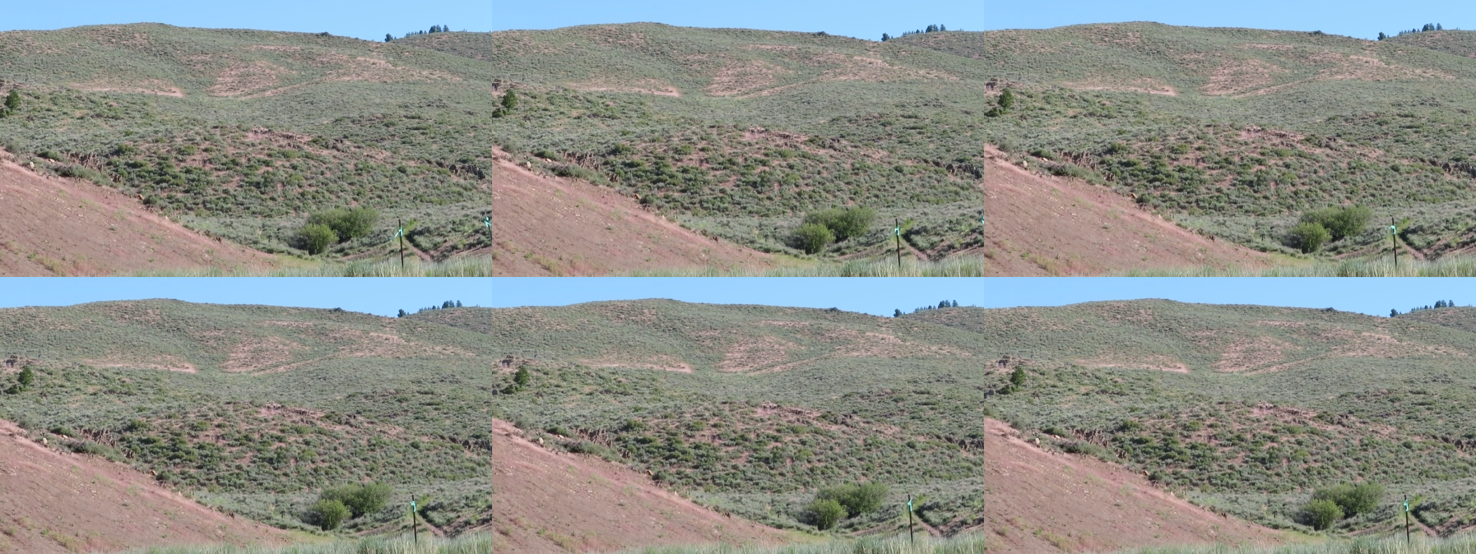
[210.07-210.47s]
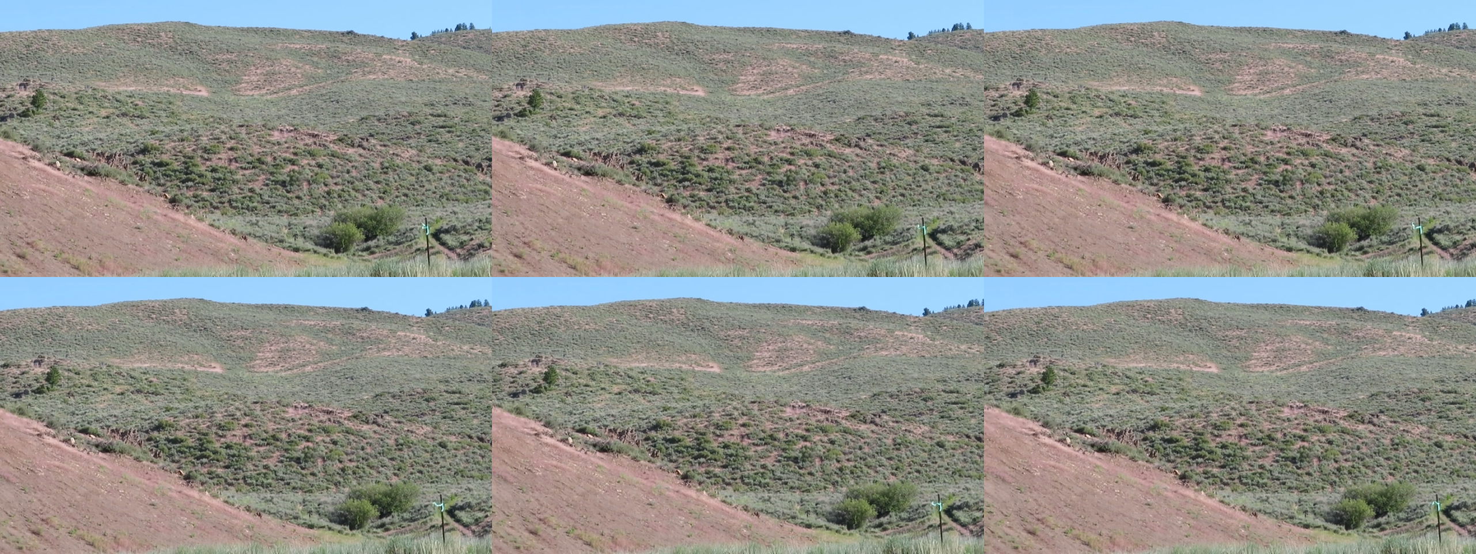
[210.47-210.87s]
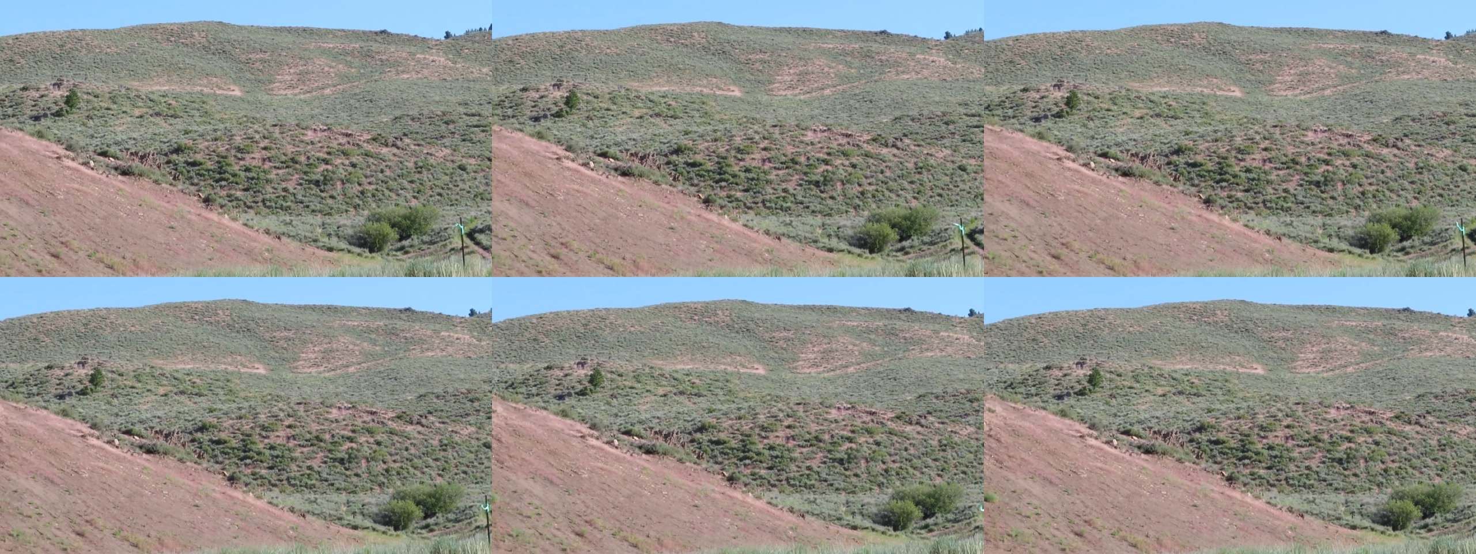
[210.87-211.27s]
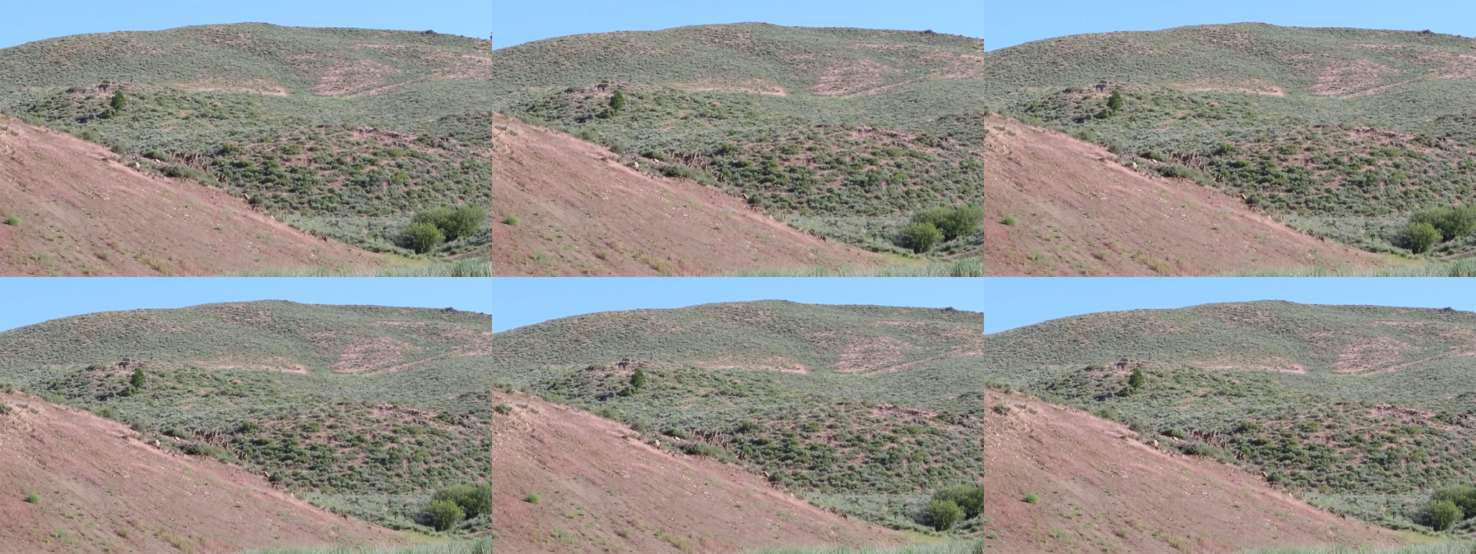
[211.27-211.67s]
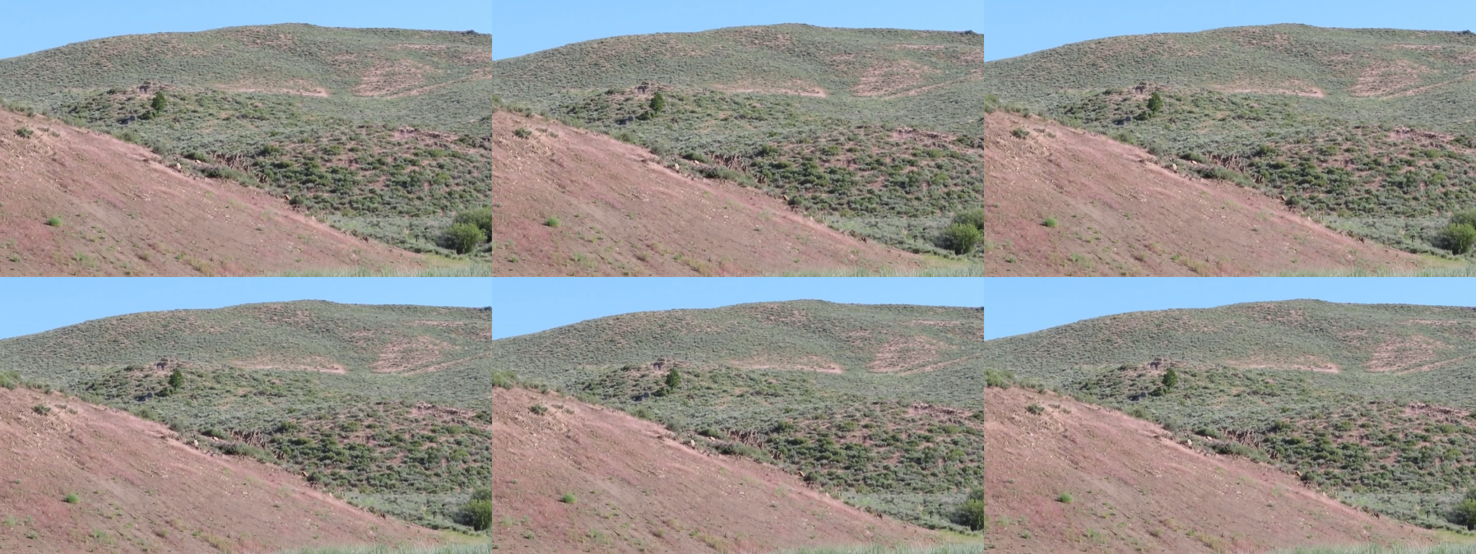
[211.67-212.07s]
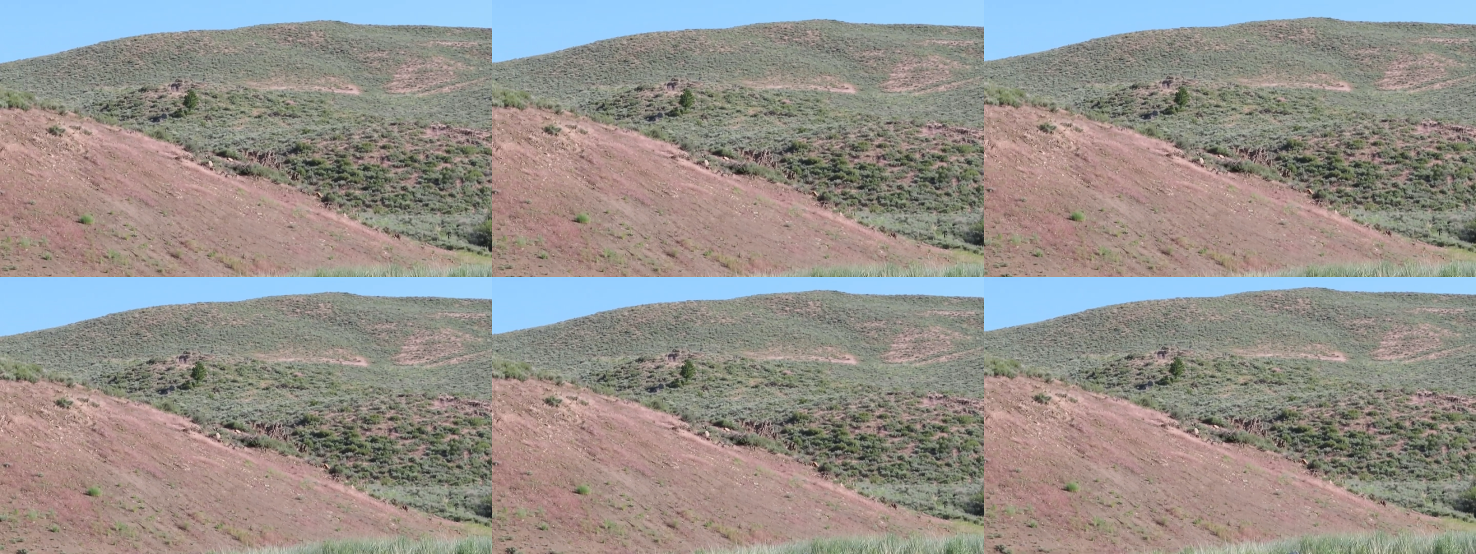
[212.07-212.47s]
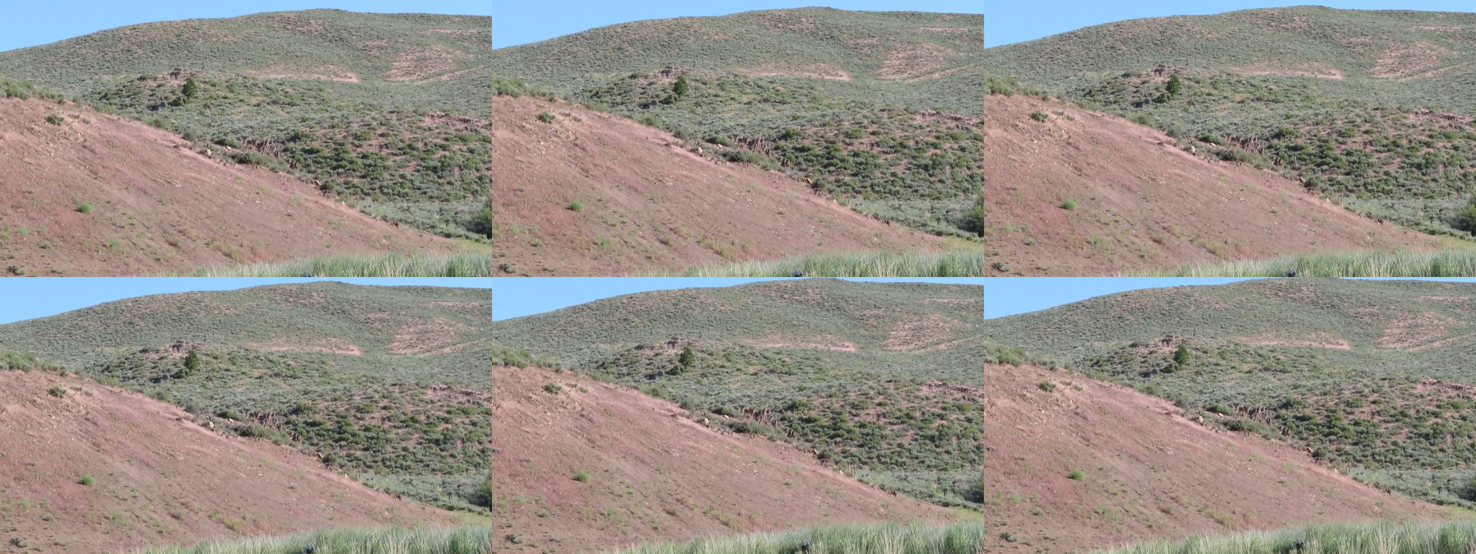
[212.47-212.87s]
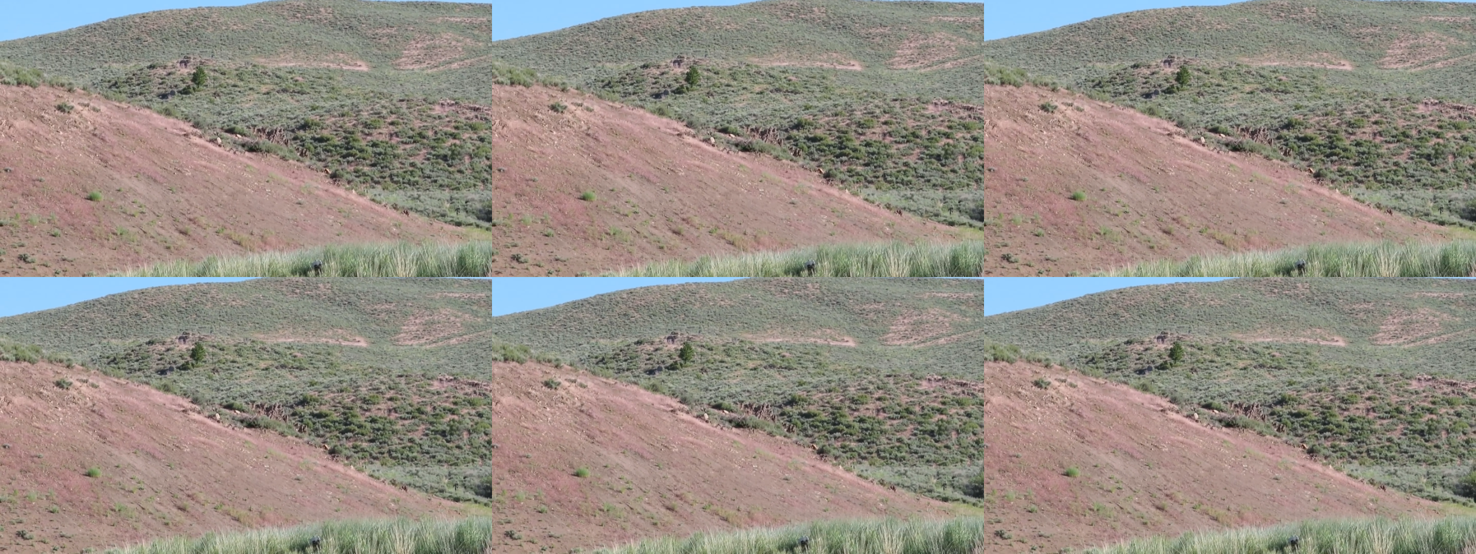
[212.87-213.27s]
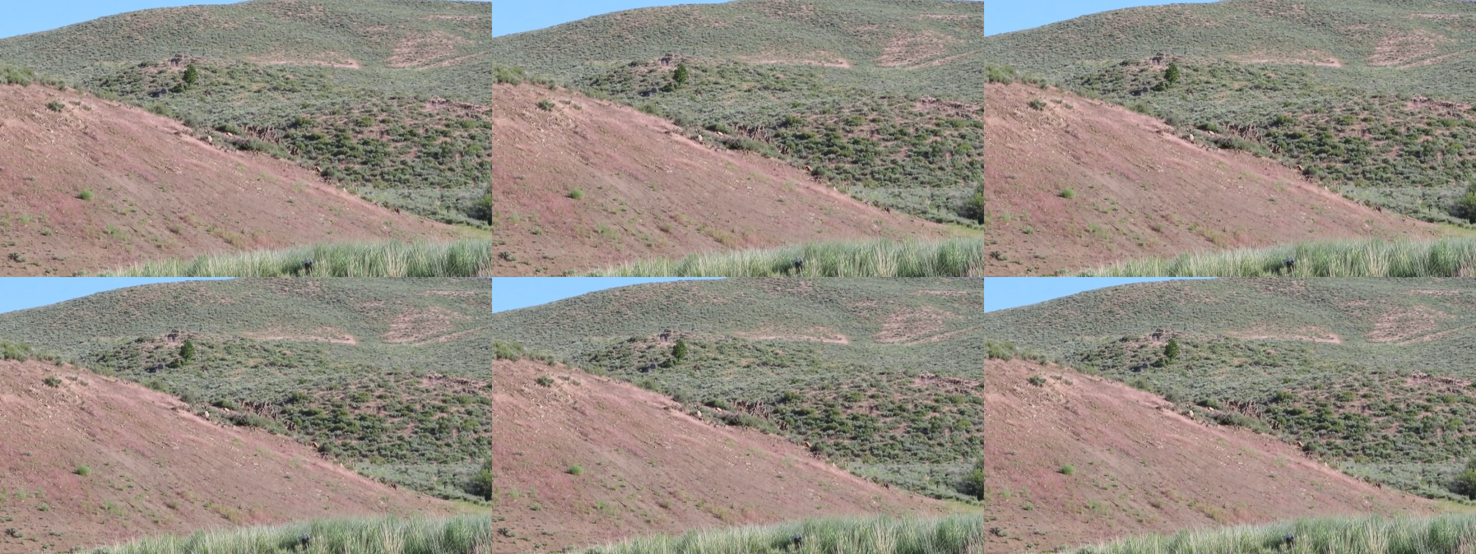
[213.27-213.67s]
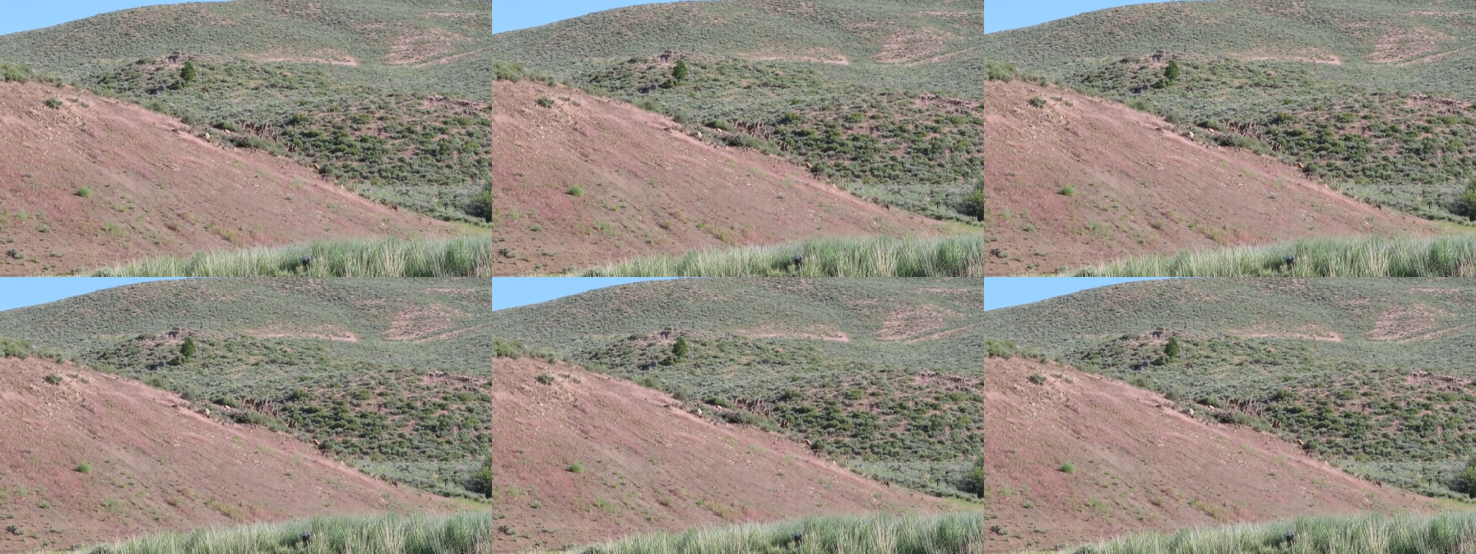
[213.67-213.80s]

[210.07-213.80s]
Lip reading: Nobody's mouth can be seen.